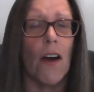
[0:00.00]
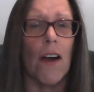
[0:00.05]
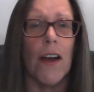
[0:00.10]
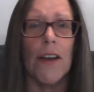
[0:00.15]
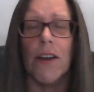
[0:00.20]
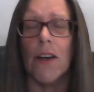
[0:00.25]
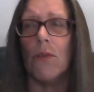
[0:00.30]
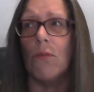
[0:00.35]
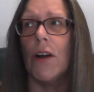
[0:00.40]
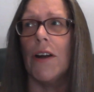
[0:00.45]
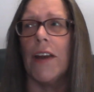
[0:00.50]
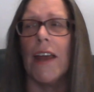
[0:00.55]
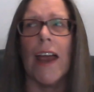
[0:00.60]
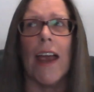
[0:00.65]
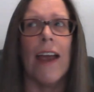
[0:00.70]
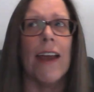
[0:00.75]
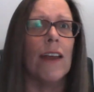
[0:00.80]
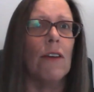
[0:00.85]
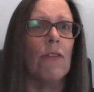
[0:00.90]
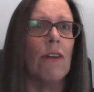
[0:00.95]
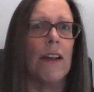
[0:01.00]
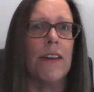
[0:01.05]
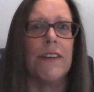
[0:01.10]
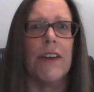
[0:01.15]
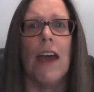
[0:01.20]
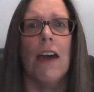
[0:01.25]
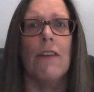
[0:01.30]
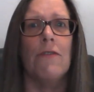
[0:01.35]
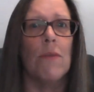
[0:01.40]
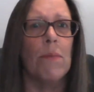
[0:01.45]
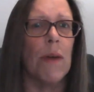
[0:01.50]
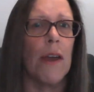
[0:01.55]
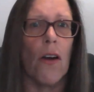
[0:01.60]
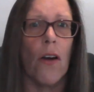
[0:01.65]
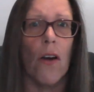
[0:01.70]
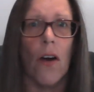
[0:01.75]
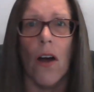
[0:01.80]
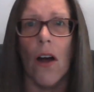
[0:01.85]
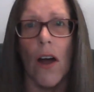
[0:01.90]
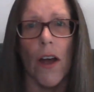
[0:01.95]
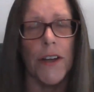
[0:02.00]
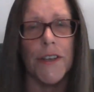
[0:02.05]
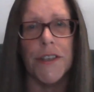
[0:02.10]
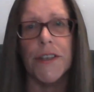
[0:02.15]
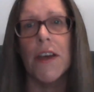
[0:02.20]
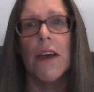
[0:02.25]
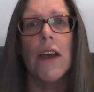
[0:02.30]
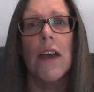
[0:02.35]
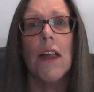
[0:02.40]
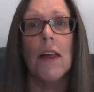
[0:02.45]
I don't want anyone to ever be hurt.